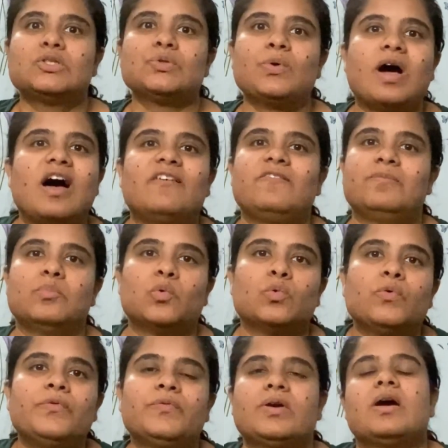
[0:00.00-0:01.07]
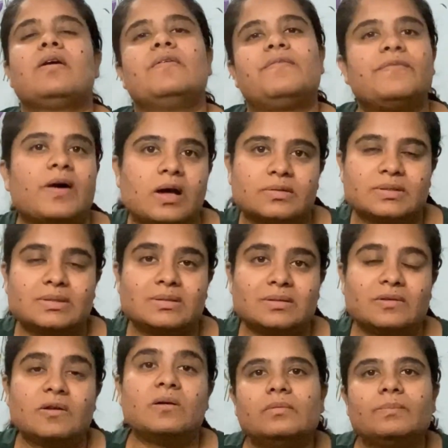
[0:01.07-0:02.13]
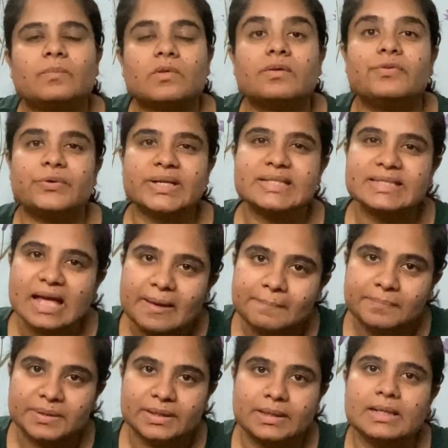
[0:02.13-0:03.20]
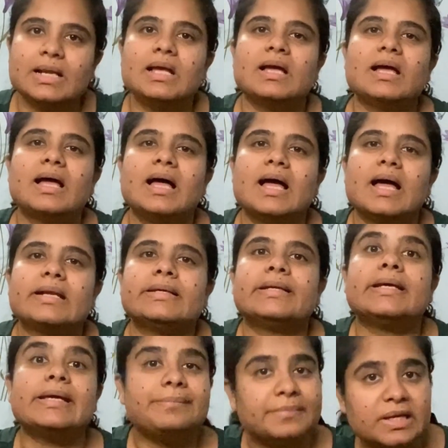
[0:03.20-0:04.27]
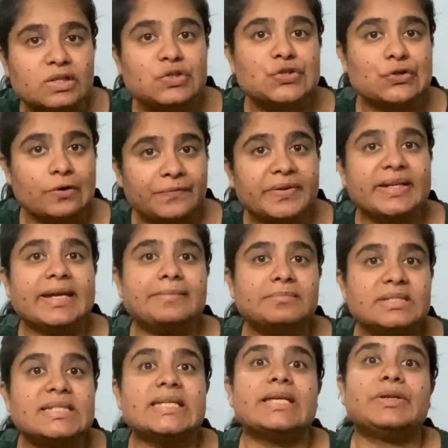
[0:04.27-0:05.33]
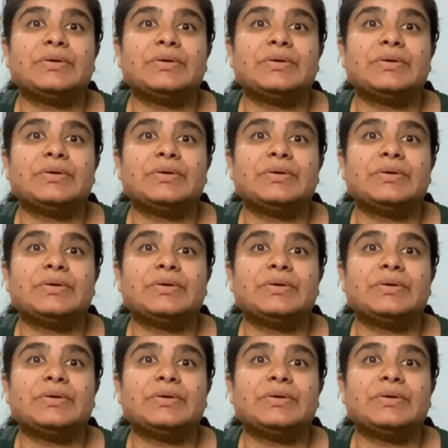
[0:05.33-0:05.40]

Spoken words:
to have moved fast. For example, an image of an empty